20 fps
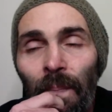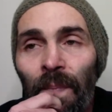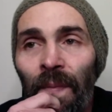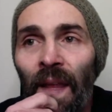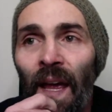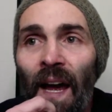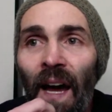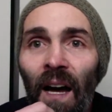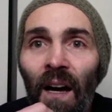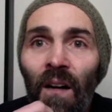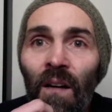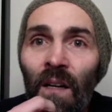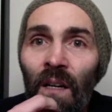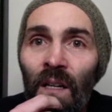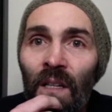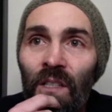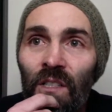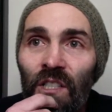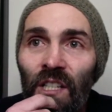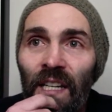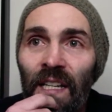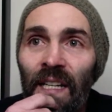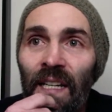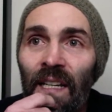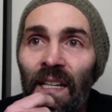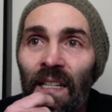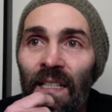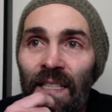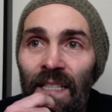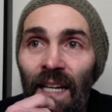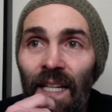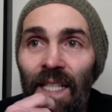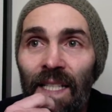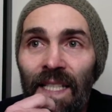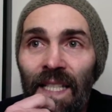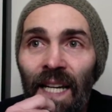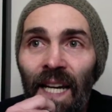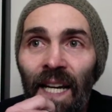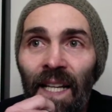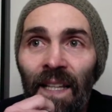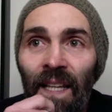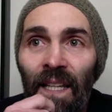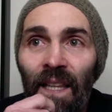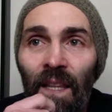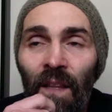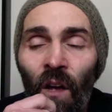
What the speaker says: Now, she started saying that,